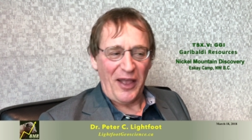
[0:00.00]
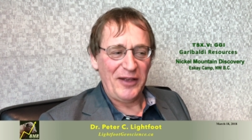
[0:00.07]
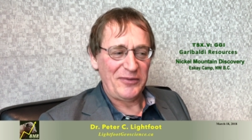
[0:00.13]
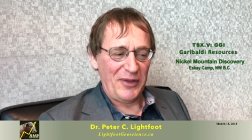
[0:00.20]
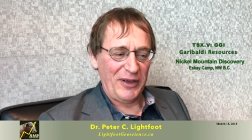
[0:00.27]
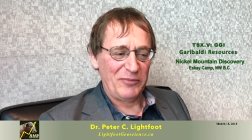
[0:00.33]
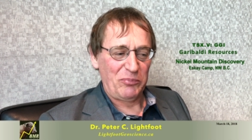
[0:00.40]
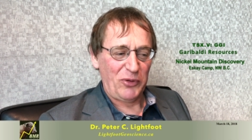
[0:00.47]

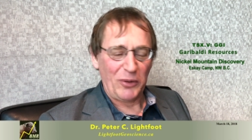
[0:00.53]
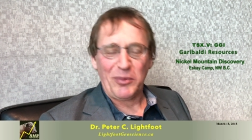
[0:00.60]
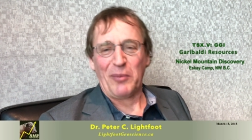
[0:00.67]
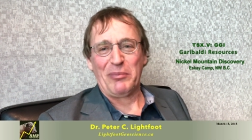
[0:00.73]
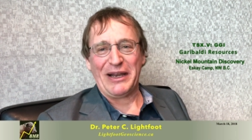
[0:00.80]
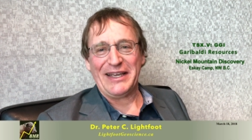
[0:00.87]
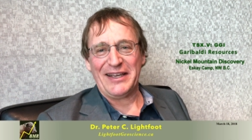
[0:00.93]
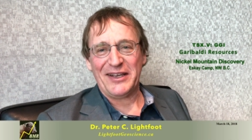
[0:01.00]
it, it
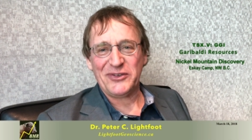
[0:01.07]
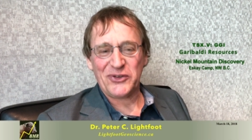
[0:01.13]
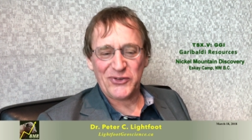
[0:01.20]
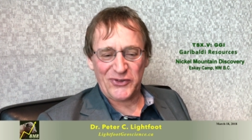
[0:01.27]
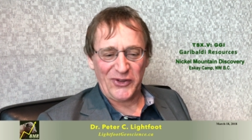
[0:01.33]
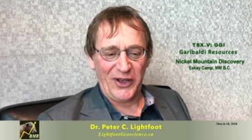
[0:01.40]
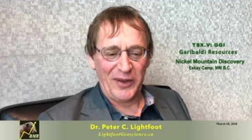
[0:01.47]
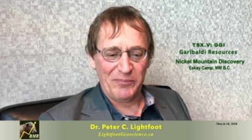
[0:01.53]
probably
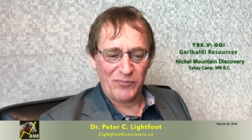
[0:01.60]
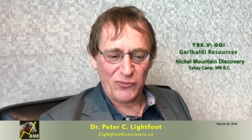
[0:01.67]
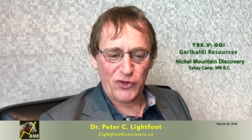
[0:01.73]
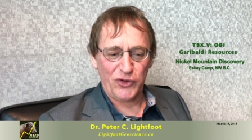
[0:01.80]
is um,